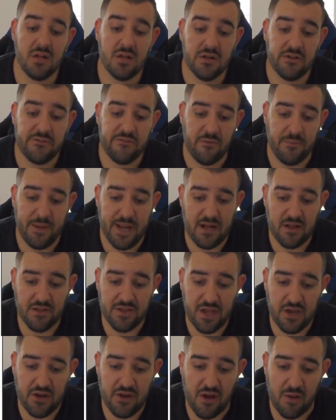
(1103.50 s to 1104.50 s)
From now,
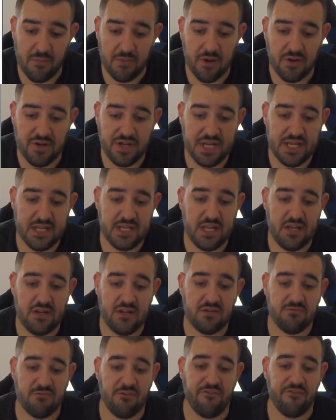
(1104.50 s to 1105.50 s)
though, I'm going to continue
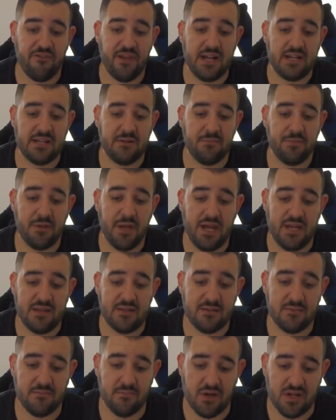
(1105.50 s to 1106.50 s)
to reflect and
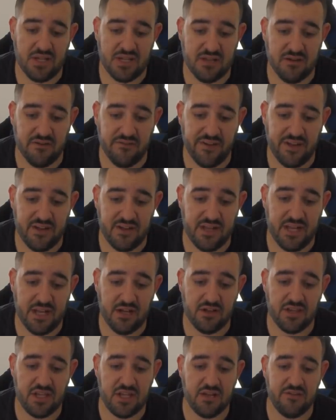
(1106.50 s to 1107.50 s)
place myself in
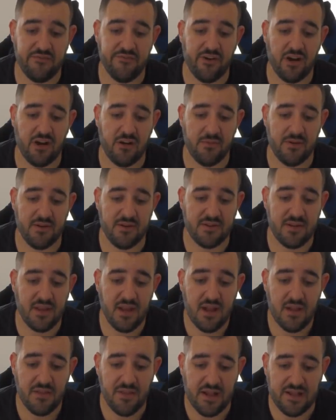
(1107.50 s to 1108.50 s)
healthy environments.
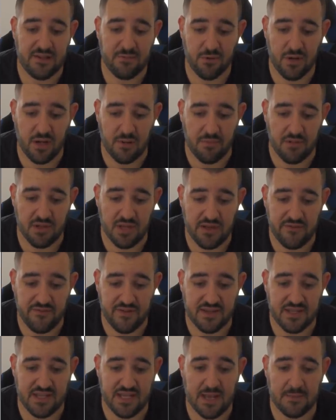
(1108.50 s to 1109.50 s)
That's what I believe
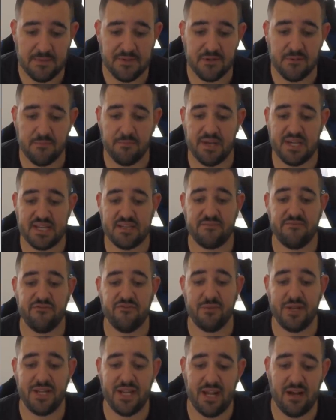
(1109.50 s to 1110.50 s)
is the absolute best for
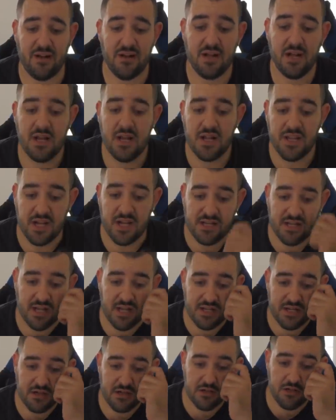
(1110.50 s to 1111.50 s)
me now. That
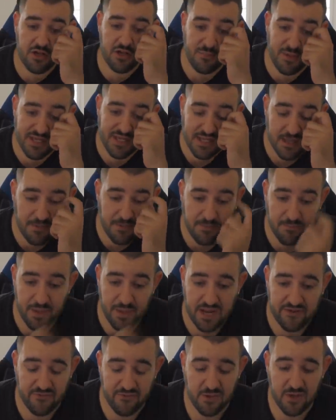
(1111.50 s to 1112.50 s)
does include me stepping
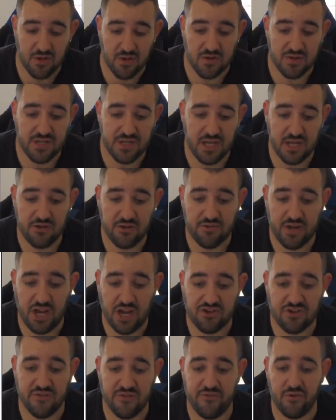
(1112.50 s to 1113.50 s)
back from content
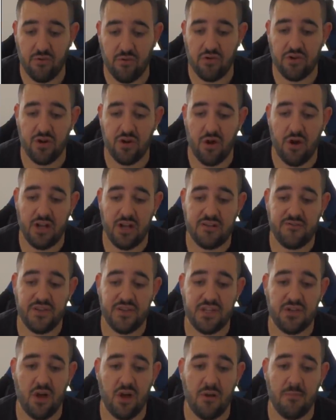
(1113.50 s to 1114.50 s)
creation of all kinds for the
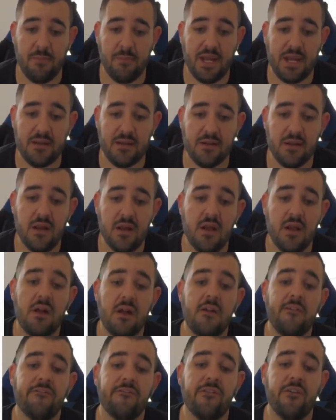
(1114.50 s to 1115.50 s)
time being.
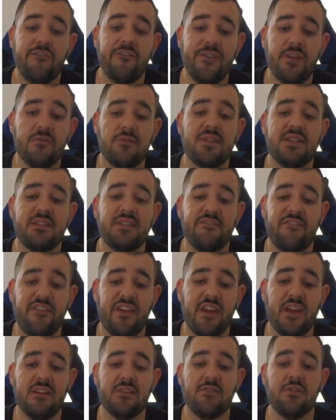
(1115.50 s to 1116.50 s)
For viewers and
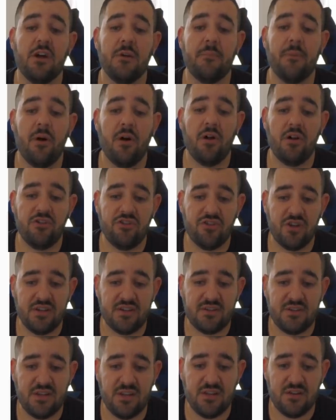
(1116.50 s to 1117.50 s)
fans, I apologize
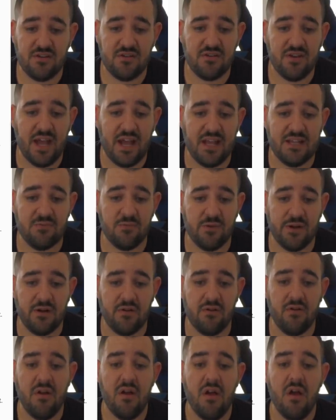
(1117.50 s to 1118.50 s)
to you as
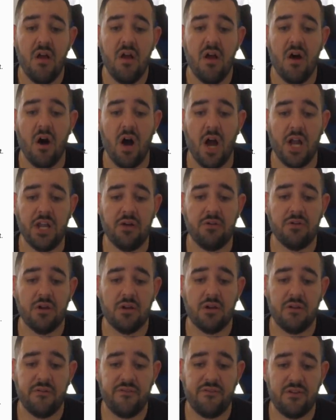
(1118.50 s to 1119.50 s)
well. I know a
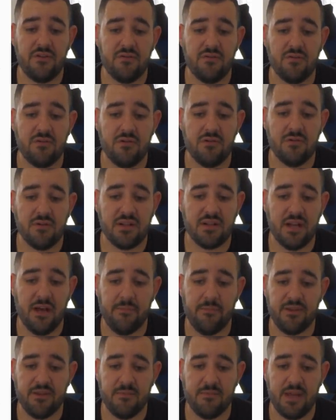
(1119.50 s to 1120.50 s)
lot of you all looked
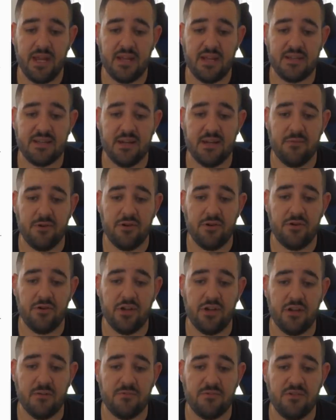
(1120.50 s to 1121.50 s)
up to me as someone who
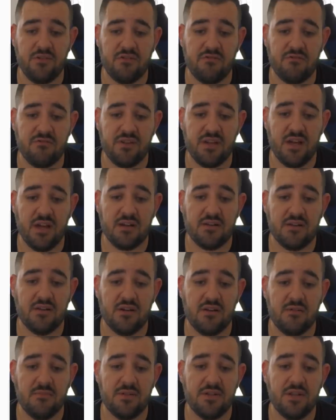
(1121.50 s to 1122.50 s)
helped you through dark
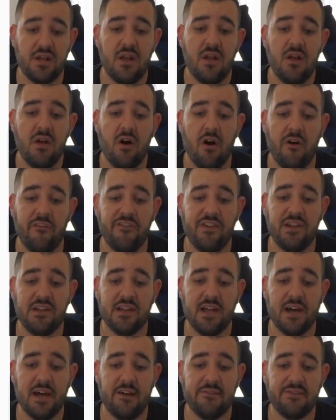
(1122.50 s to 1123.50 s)
times, offered
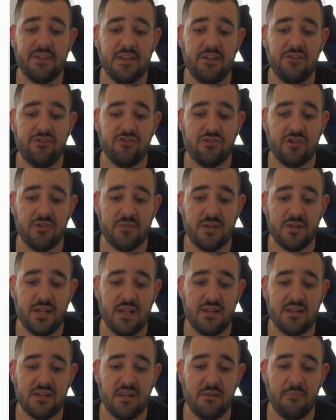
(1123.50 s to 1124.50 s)
laughs and enjoyment,
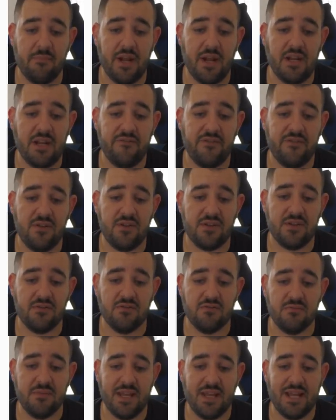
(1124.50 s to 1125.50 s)
and so many of you
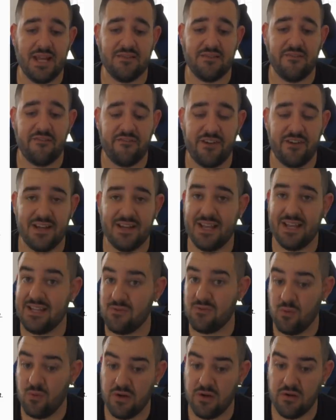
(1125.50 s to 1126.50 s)
saw me as a friend
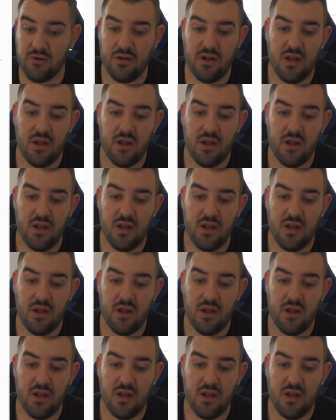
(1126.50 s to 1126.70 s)
as well.